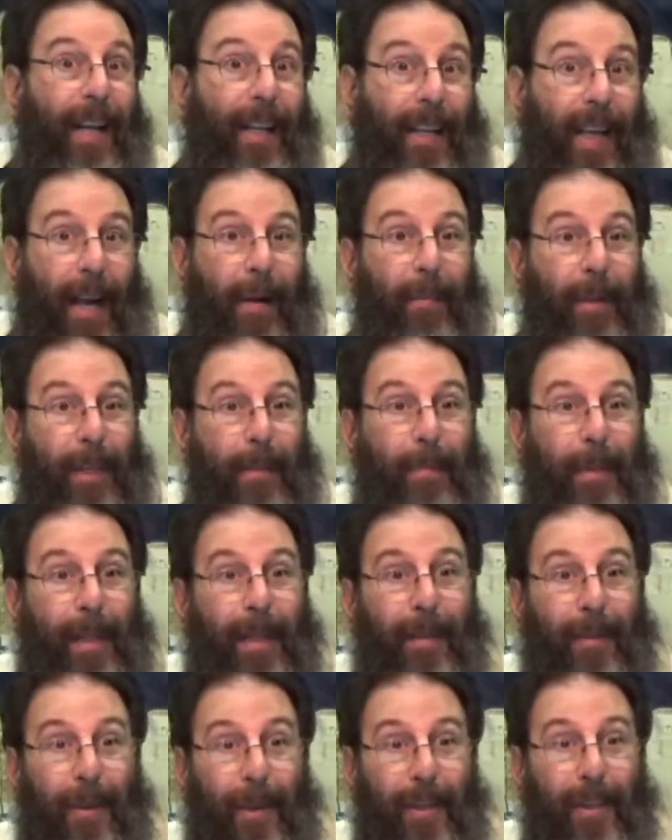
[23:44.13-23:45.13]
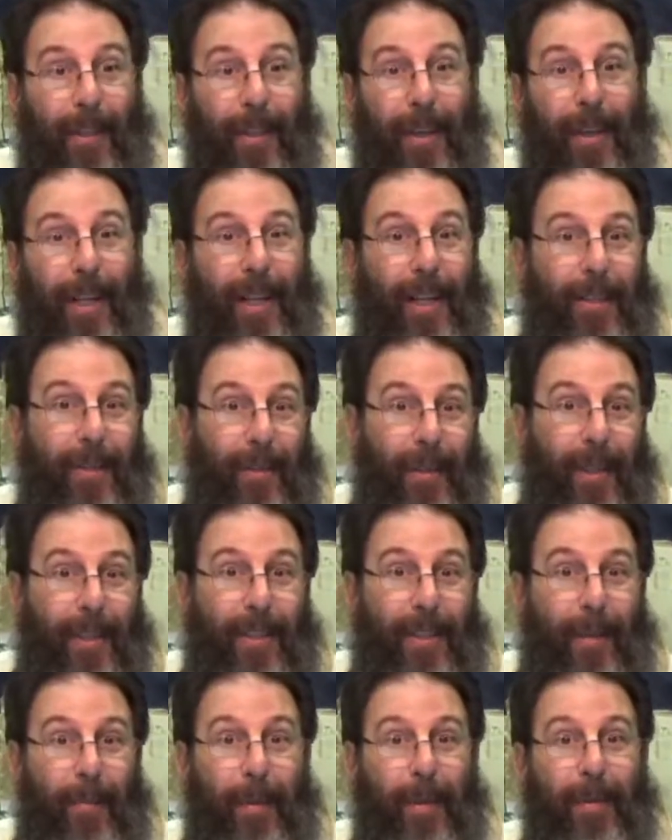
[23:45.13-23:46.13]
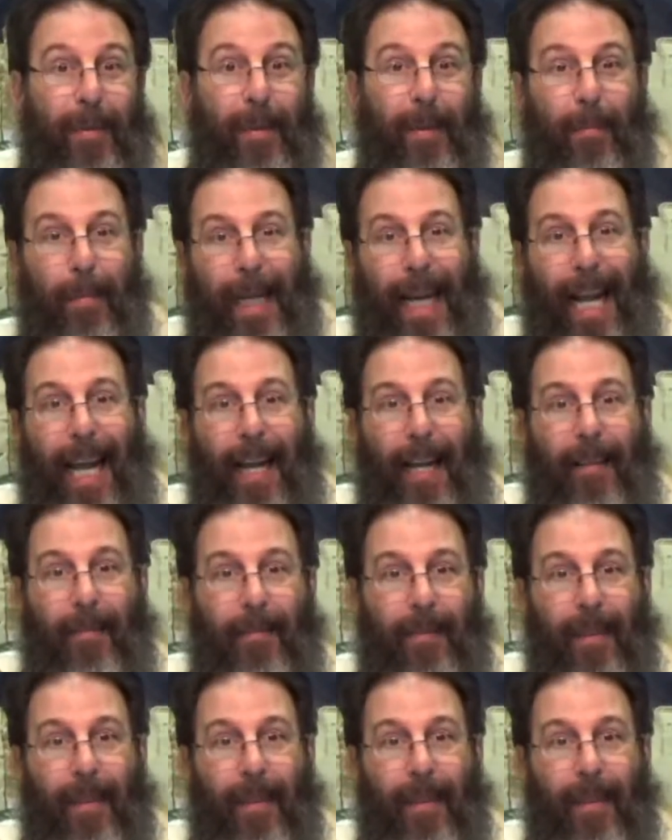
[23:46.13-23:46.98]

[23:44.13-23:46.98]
that must be the Rosh Chodesh. Real simple. Banana.